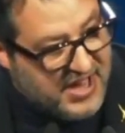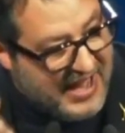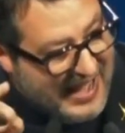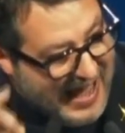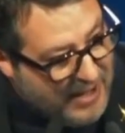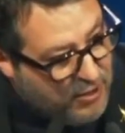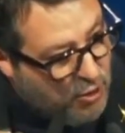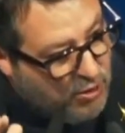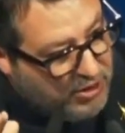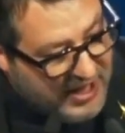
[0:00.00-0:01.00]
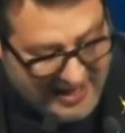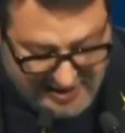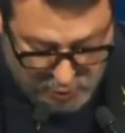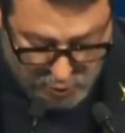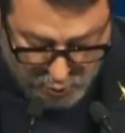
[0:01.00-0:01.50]
It will be the year of the
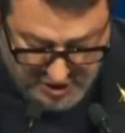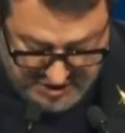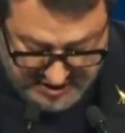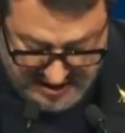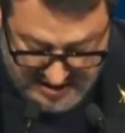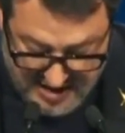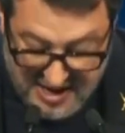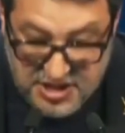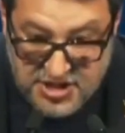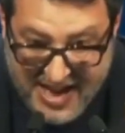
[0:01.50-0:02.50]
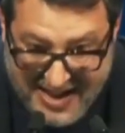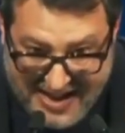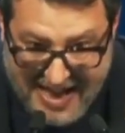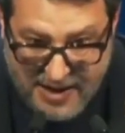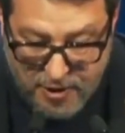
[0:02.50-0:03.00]
reconquest. It will
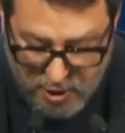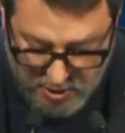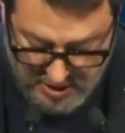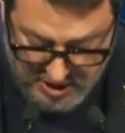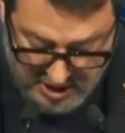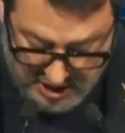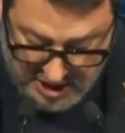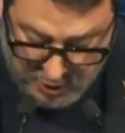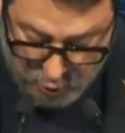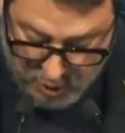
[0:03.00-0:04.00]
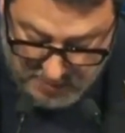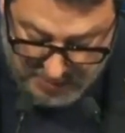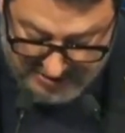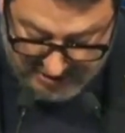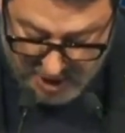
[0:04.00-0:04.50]
be the year in which the
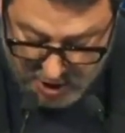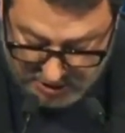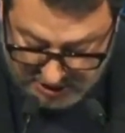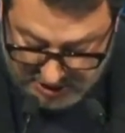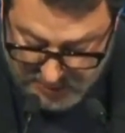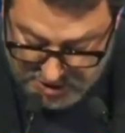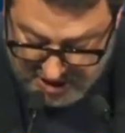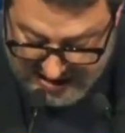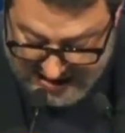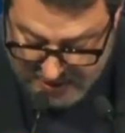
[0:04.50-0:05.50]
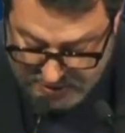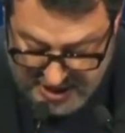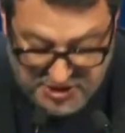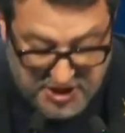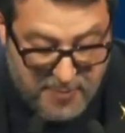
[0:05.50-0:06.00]
patriots show that they are
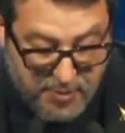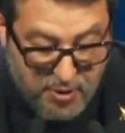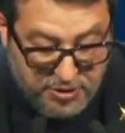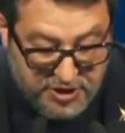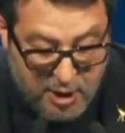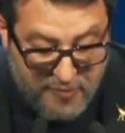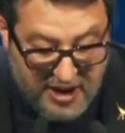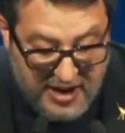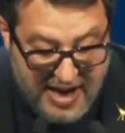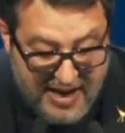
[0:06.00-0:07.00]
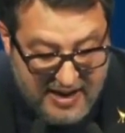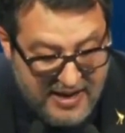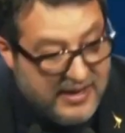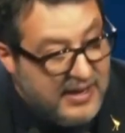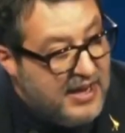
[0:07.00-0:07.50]
ready to govern and have a
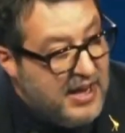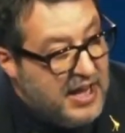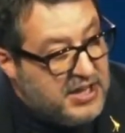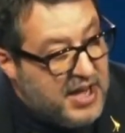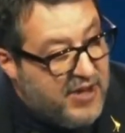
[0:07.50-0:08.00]
clear plan.